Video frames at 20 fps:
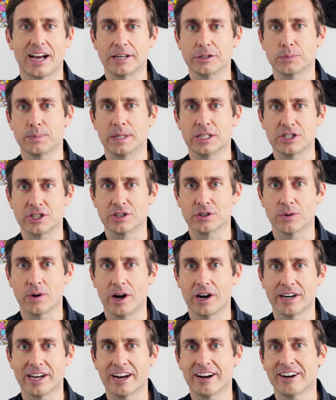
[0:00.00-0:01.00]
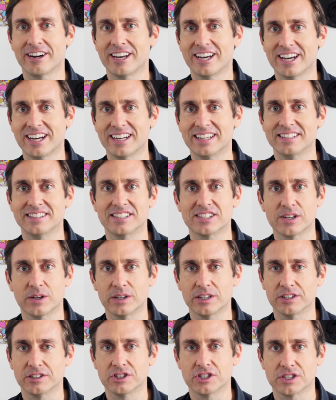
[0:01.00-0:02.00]
guy's pitching the wrong area, and
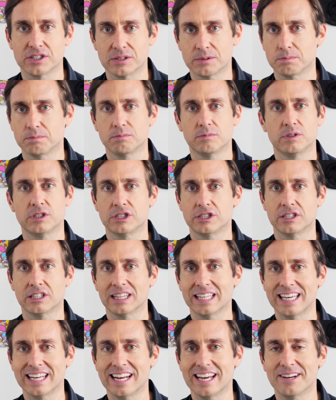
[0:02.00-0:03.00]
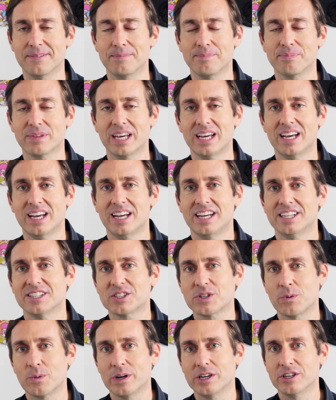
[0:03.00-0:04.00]
so he'll just delete it.
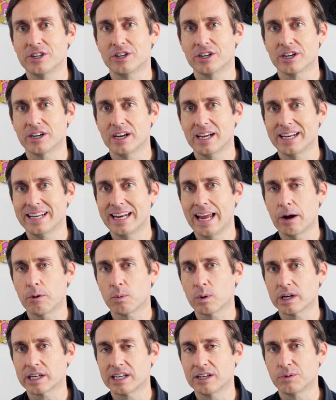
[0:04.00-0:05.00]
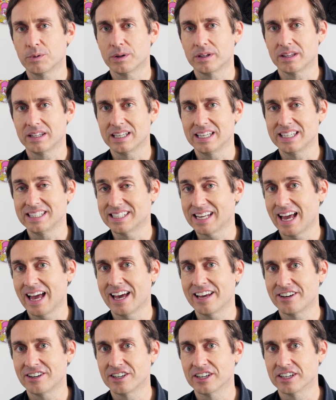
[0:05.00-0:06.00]
So when you're networking with these
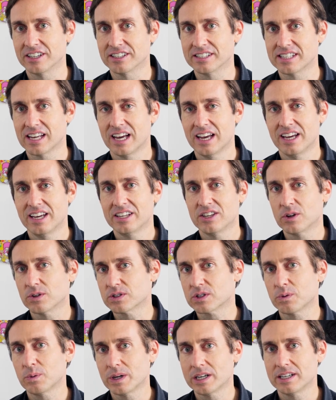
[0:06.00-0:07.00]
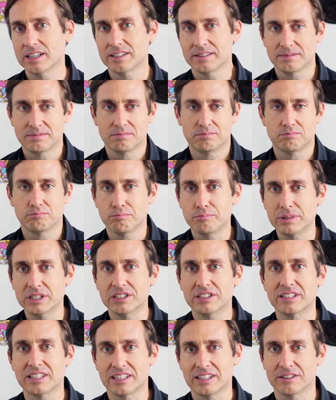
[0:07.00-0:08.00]
editors, you also want to
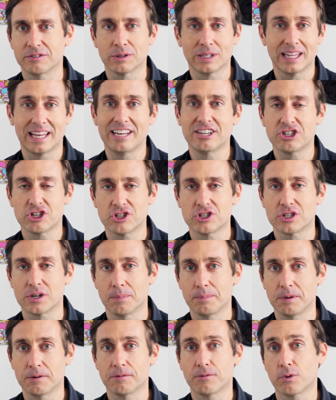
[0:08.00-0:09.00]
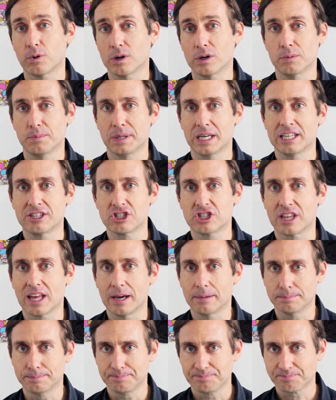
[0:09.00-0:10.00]
build a relationship before you pitch
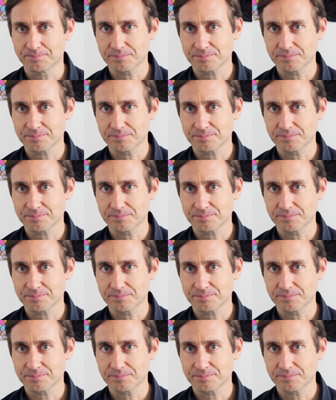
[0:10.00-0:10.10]
them.